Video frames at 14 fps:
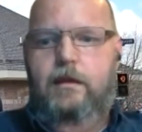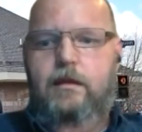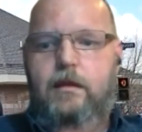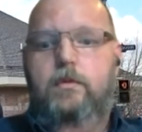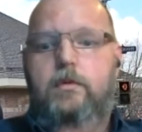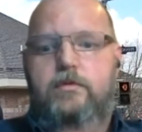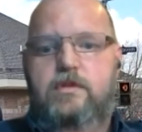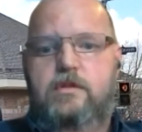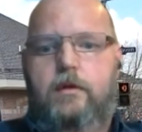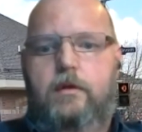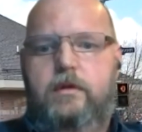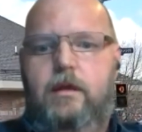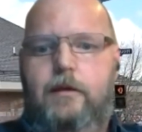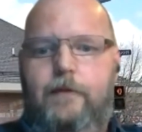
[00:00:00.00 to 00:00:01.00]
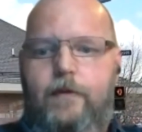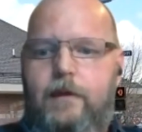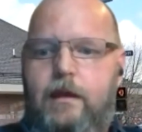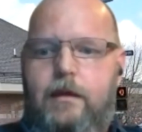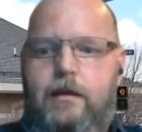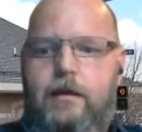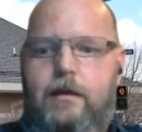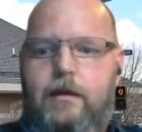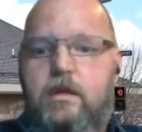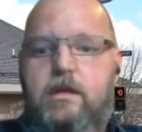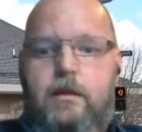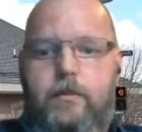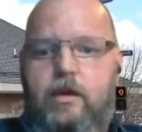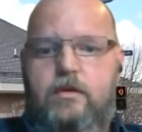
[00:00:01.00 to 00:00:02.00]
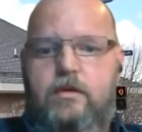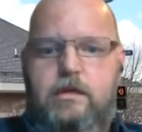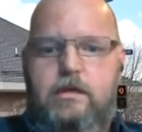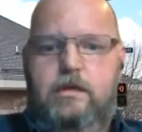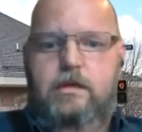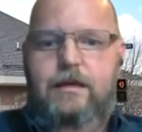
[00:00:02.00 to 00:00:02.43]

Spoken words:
resulting strictly by using